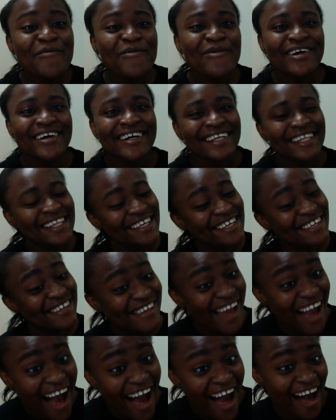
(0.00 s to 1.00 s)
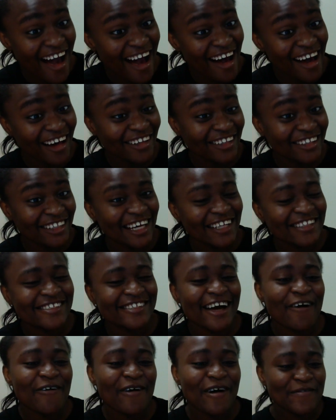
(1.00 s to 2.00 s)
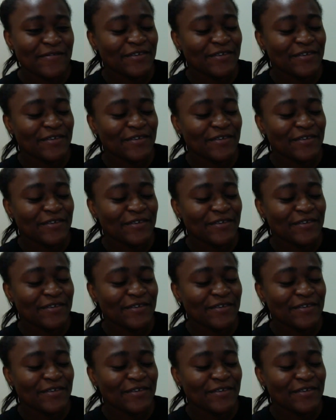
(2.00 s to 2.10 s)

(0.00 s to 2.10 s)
but yeah that's how i